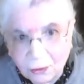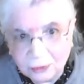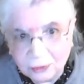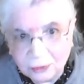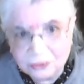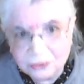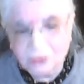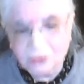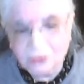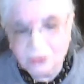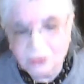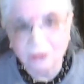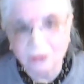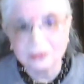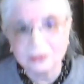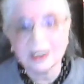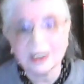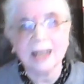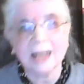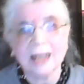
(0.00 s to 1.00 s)
strong
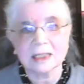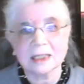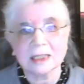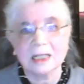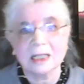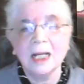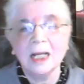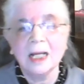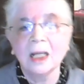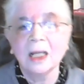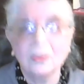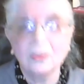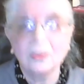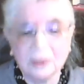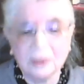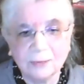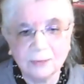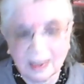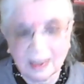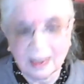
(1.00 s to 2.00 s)
ties with
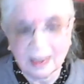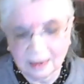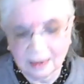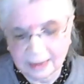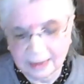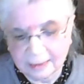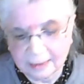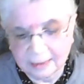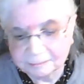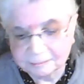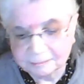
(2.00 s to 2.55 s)
Wakaner.